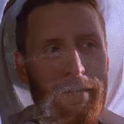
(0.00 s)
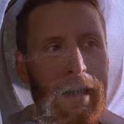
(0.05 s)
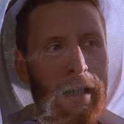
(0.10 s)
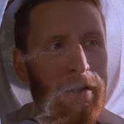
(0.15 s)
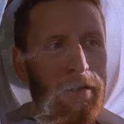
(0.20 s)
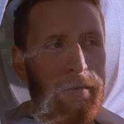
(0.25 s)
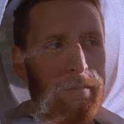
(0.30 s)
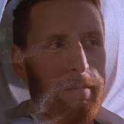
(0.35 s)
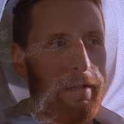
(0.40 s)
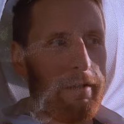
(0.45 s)

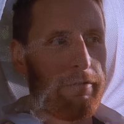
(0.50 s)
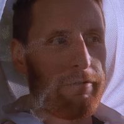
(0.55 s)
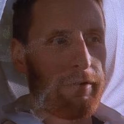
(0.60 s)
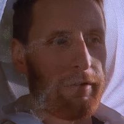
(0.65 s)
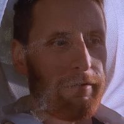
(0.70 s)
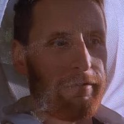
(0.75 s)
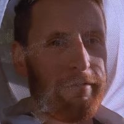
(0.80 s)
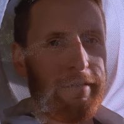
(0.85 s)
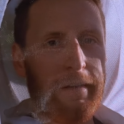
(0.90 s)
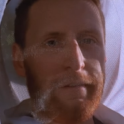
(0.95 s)
followed me
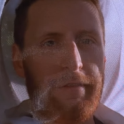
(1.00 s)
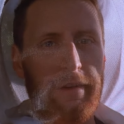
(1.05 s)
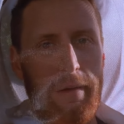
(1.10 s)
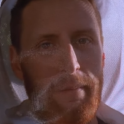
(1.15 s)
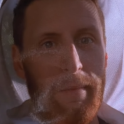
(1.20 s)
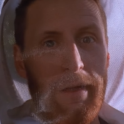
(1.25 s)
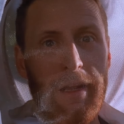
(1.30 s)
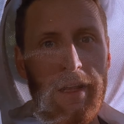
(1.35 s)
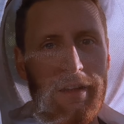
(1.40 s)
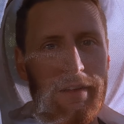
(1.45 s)
for 50
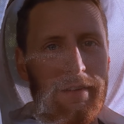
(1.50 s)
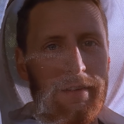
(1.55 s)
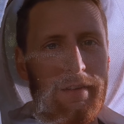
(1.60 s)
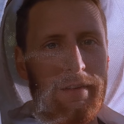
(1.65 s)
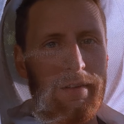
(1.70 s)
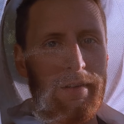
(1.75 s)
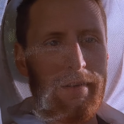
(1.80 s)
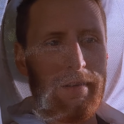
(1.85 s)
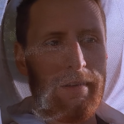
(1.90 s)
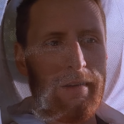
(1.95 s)
minutes.
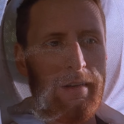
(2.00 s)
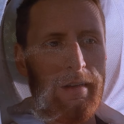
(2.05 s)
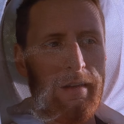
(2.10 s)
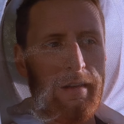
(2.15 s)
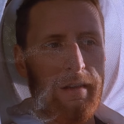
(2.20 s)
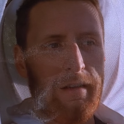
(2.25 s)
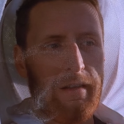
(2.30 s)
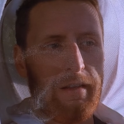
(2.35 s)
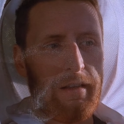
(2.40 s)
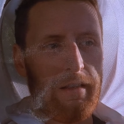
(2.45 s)

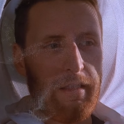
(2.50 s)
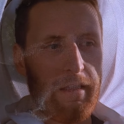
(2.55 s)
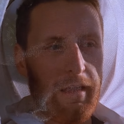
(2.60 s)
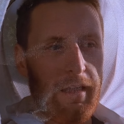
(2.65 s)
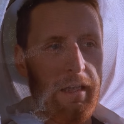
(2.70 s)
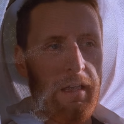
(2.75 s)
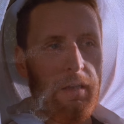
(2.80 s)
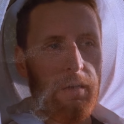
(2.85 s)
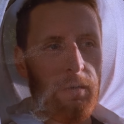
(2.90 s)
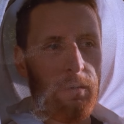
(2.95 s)

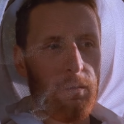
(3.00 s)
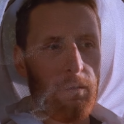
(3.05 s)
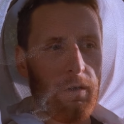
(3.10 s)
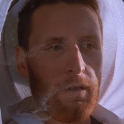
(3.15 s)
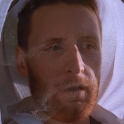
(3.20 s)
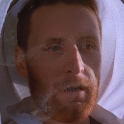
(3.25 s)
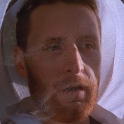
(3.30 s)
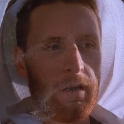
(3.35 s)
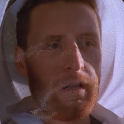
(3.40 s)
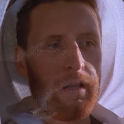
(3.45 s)
They
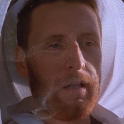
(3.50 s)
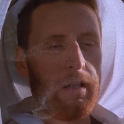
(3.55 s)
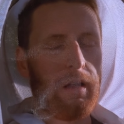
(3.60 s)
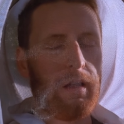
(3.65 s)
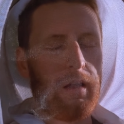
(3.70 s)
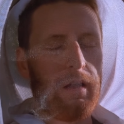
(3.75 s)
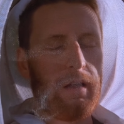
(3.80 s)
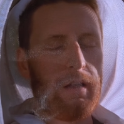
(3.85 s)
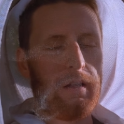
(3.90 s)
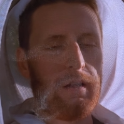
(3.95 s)
were
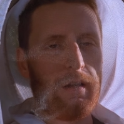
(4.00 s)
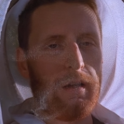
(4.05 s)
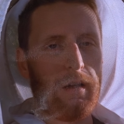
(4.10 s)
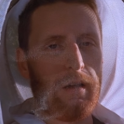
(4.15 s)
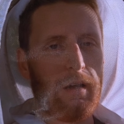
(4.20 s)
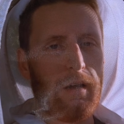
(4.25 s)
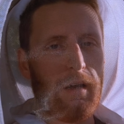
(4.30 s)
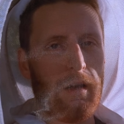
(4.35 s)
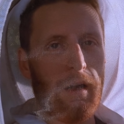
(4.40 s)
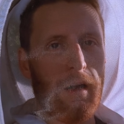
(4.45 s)

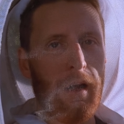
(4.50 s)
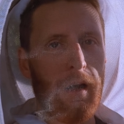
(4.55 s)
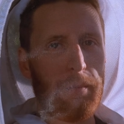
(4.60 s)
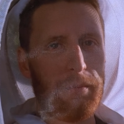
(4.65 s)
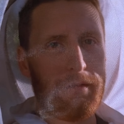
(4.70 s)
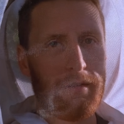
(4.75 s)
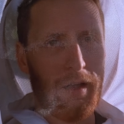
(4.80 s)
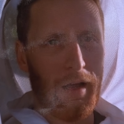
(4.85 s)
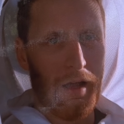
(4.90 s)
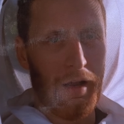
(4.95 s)

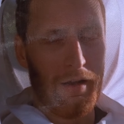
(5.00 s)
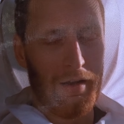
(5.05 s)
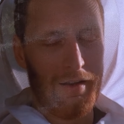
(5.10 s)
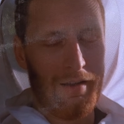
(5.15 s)
upset